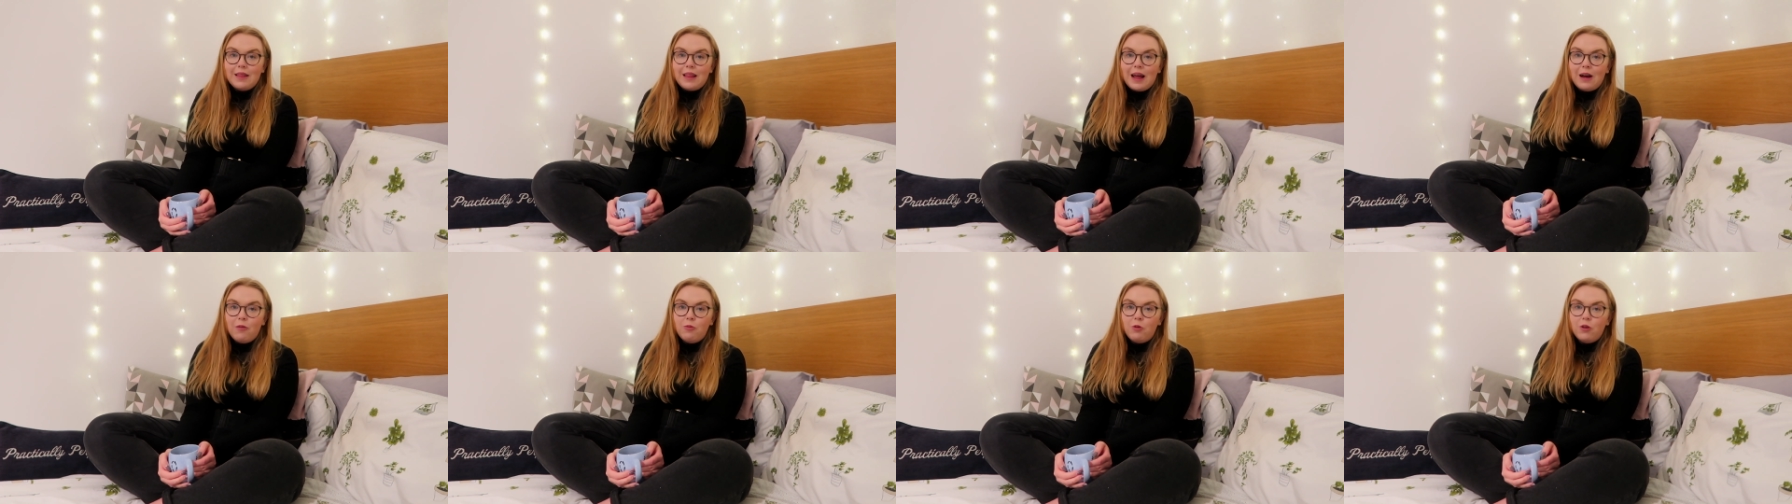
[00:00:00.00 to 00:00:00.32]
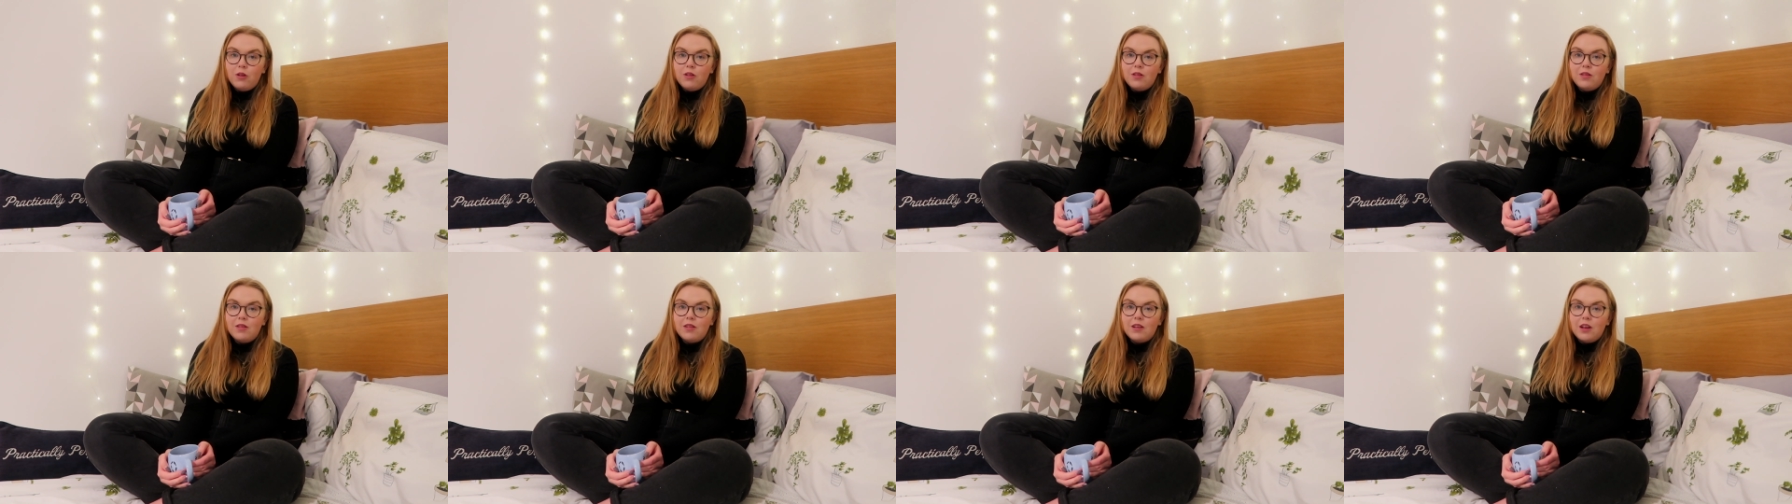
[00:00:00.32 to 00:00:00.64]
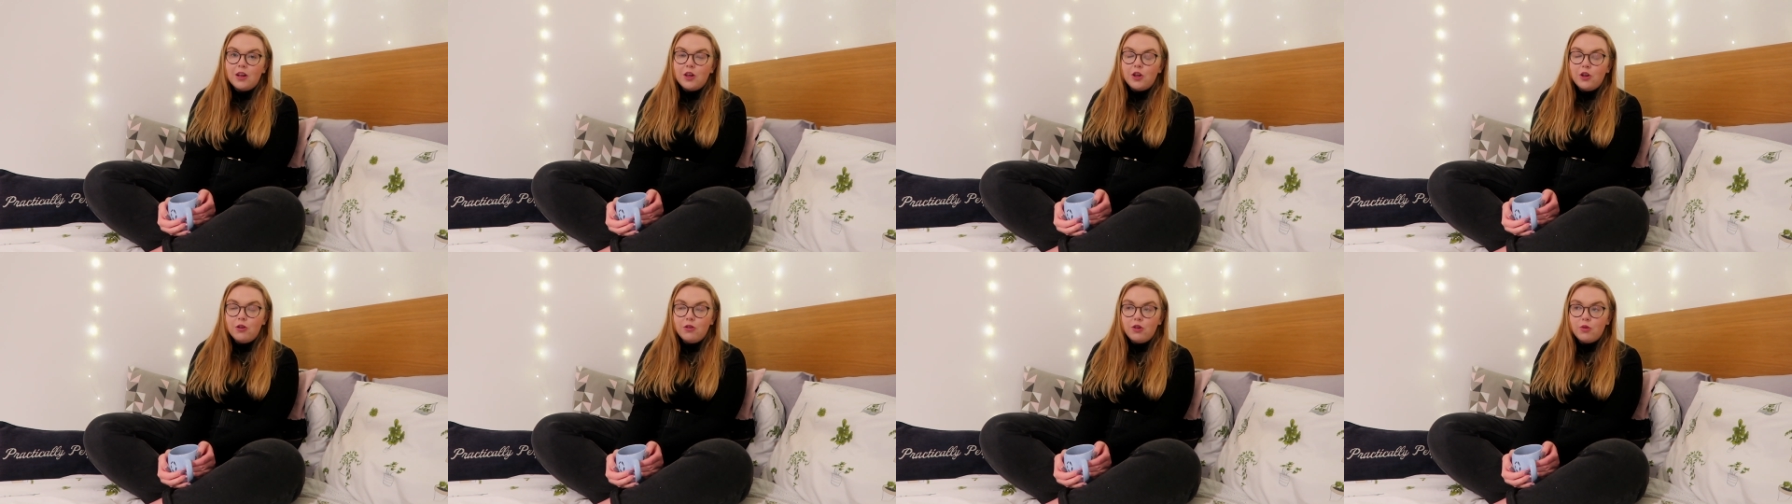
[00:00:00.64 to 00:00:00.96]
that was
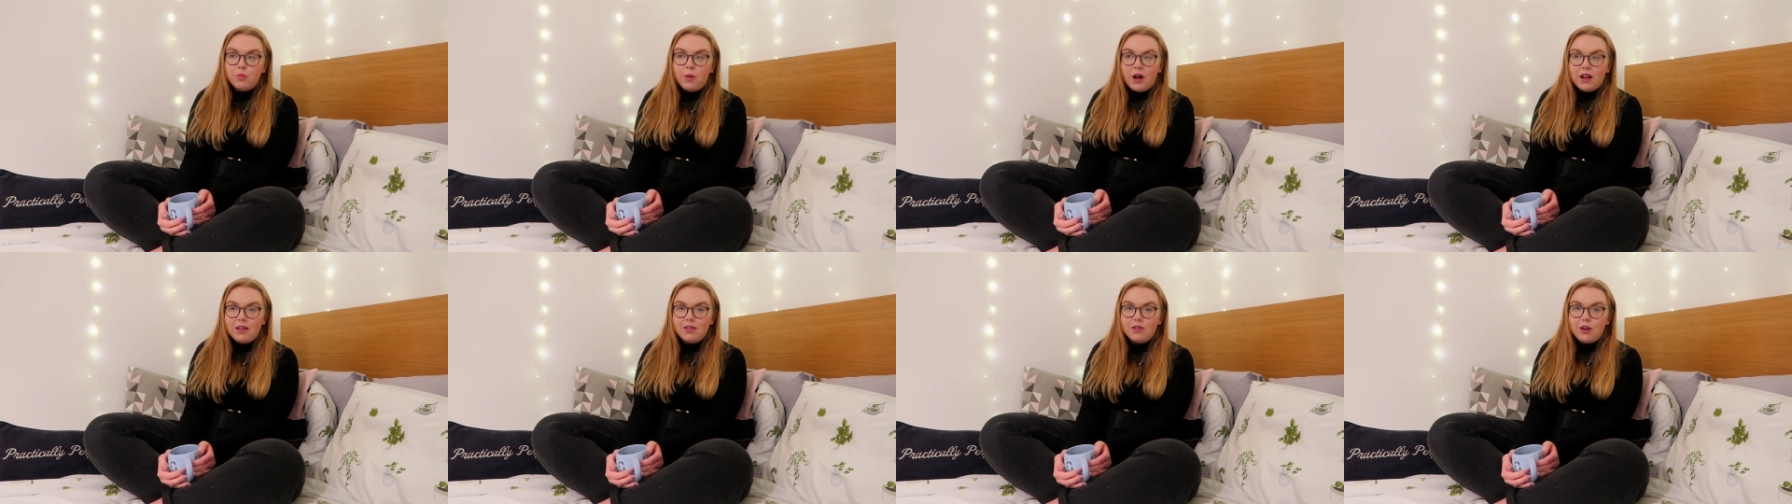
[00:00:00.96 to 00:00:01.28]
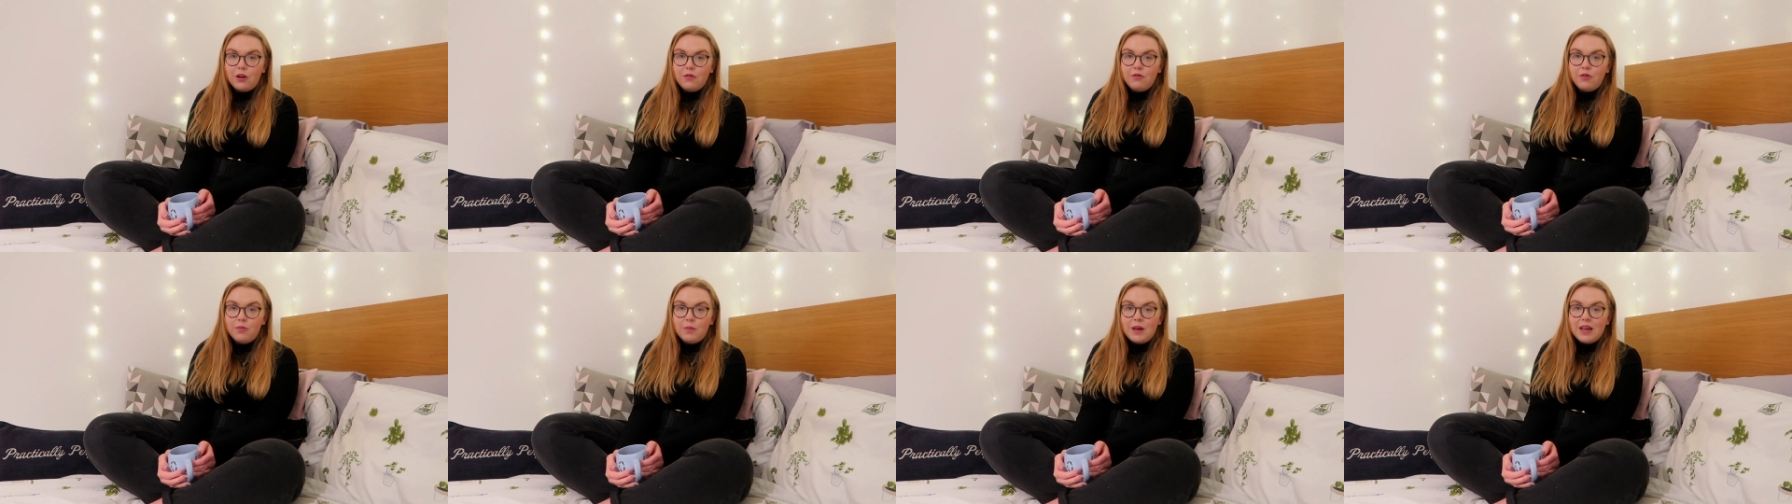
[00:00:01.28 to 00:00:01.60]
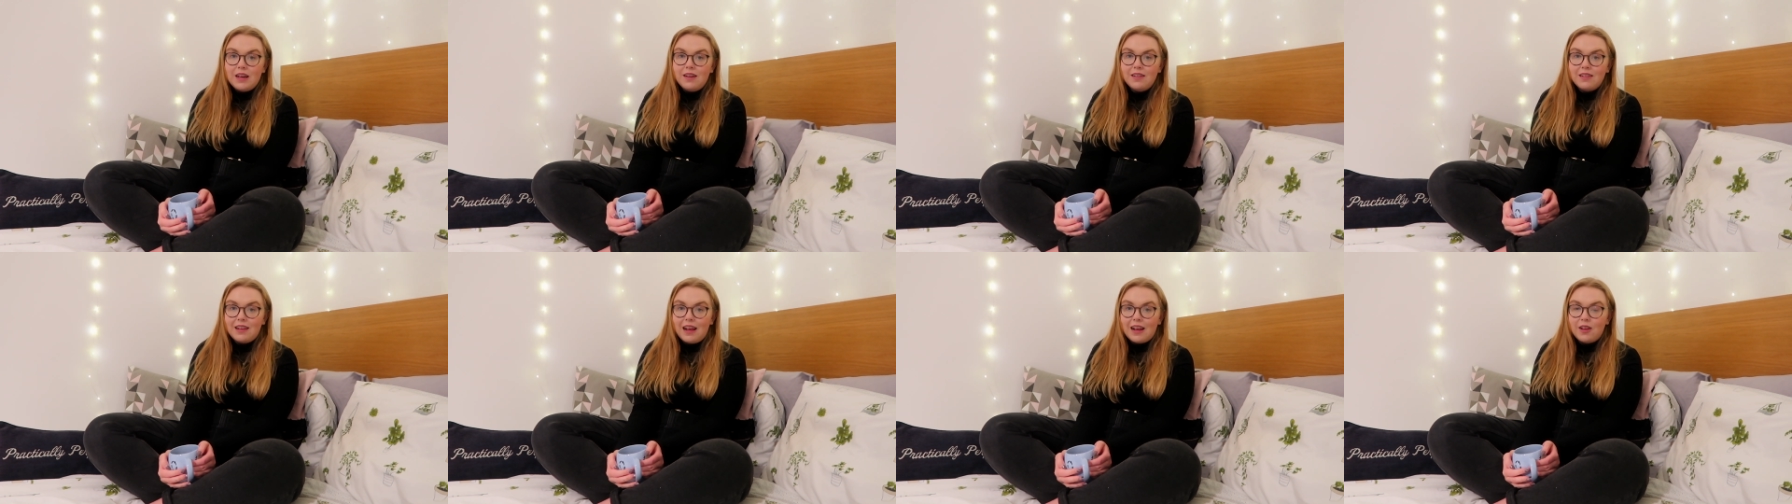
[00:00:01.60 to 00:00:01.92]
a huge milestone for me,
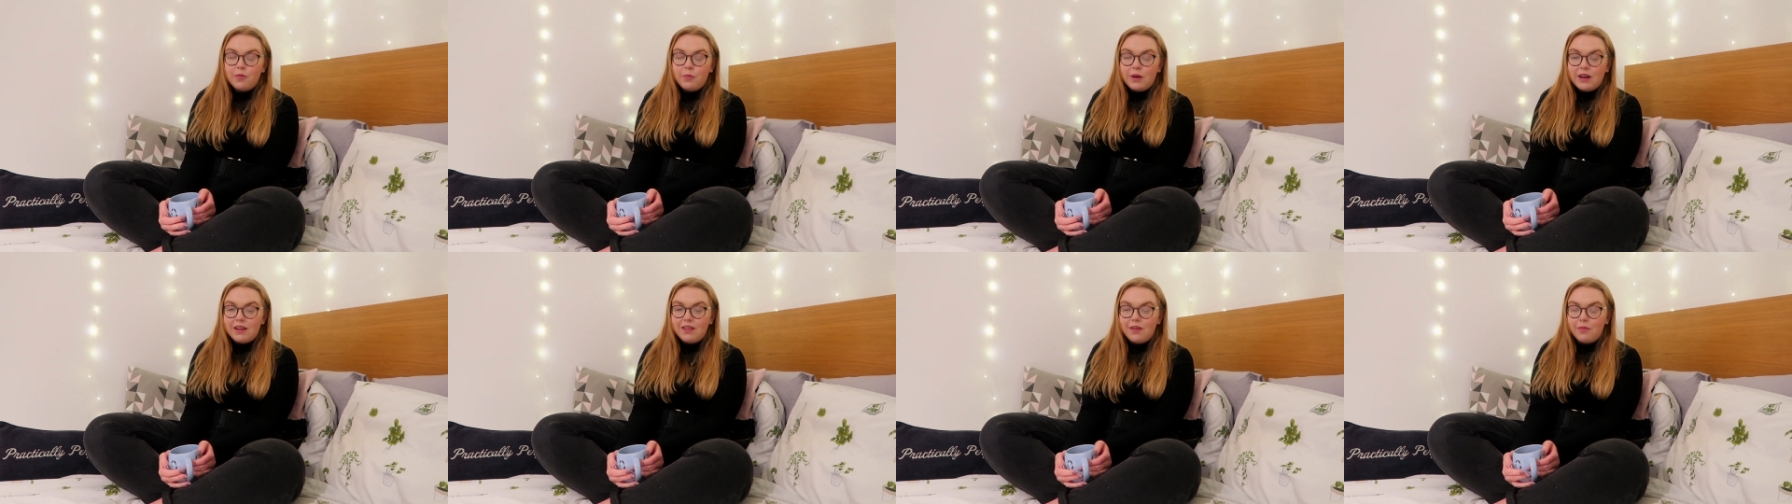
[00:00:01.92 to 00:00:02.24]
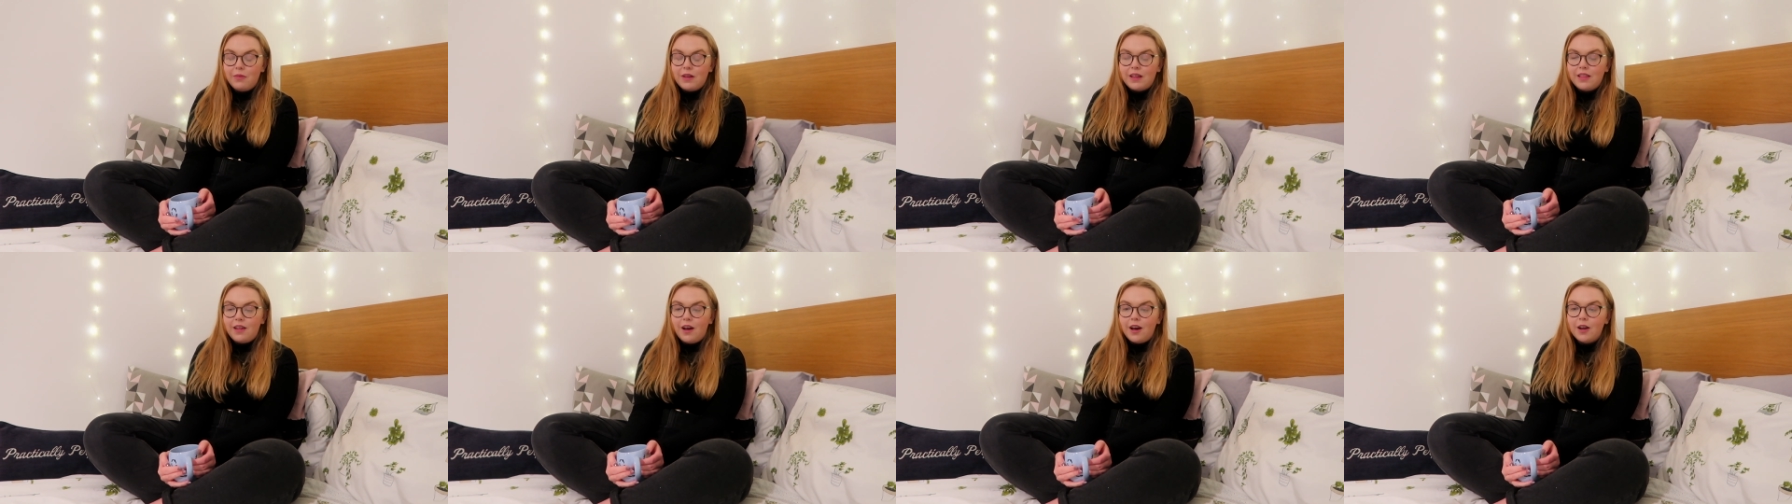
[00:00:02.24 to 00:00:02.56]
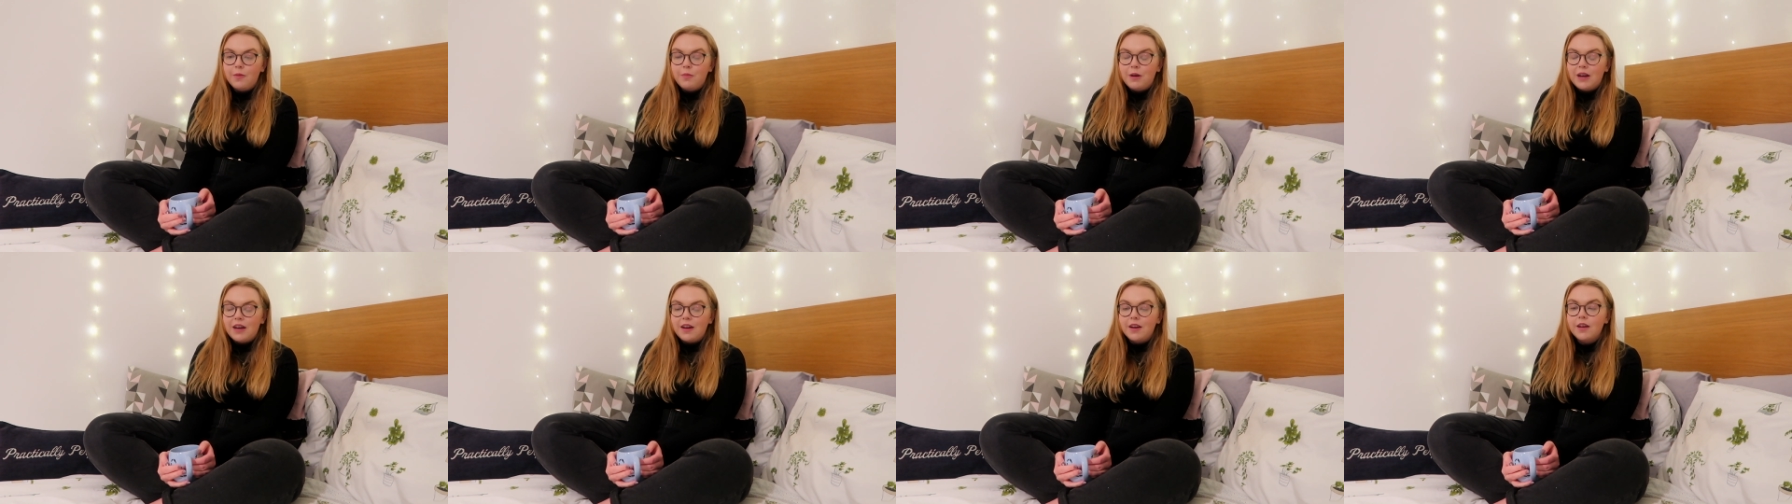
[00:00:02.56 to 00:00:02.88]
because that has been something that
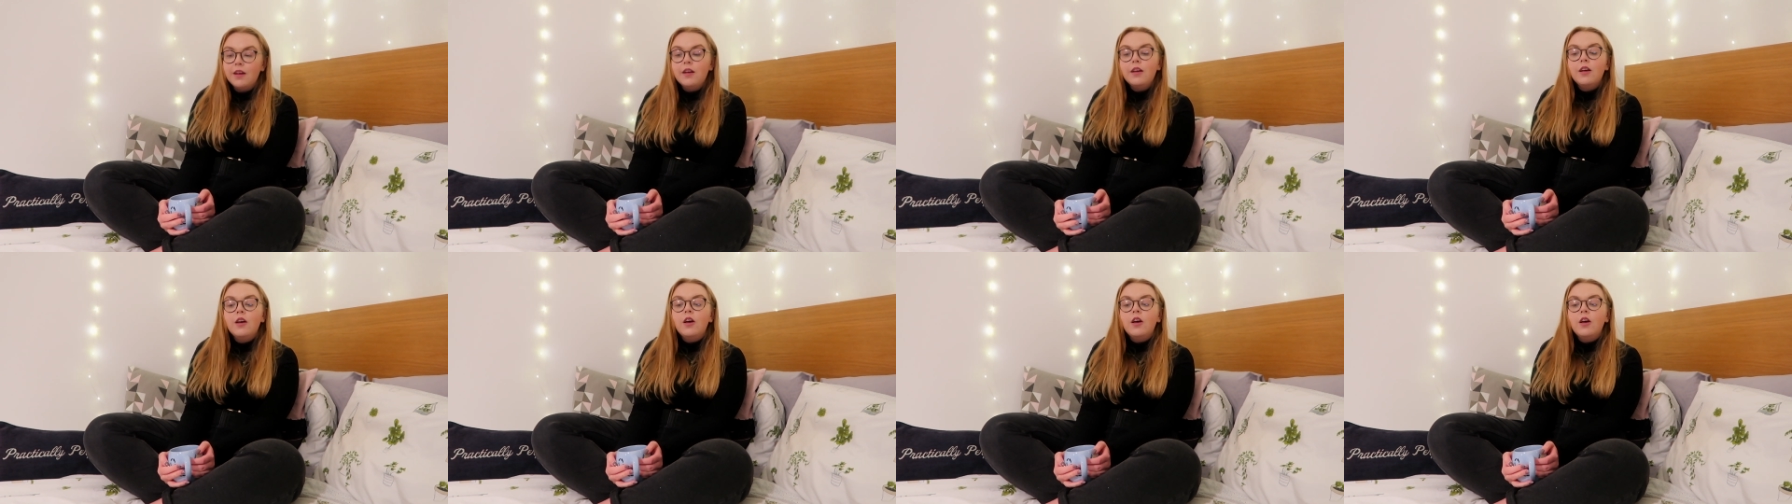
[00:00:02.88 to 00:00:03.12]
I've been